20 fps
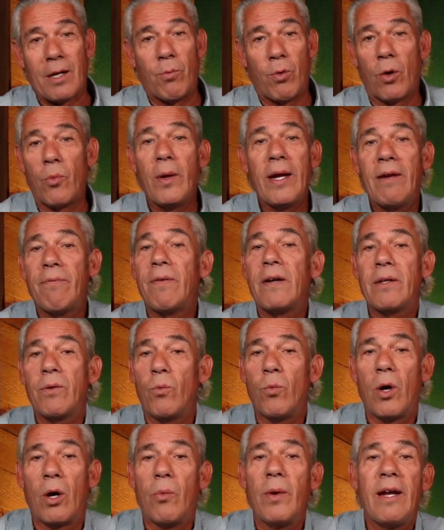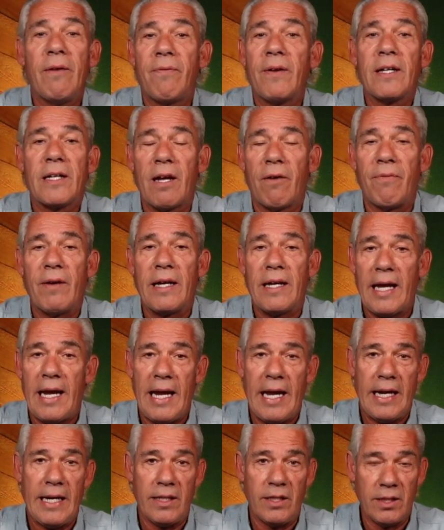we're even giving
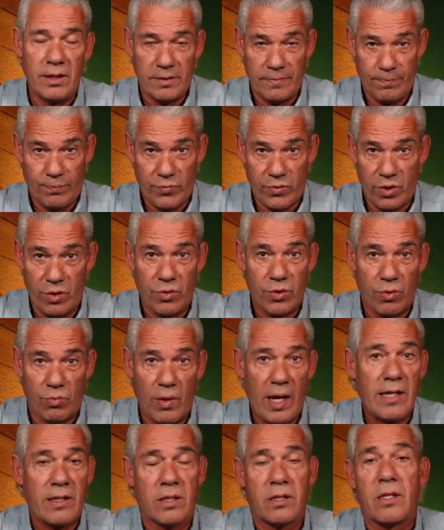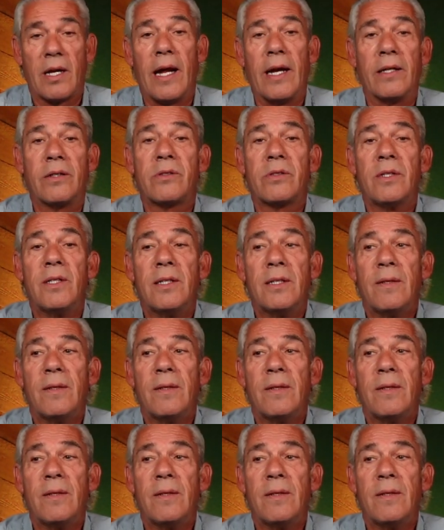aid to the red states,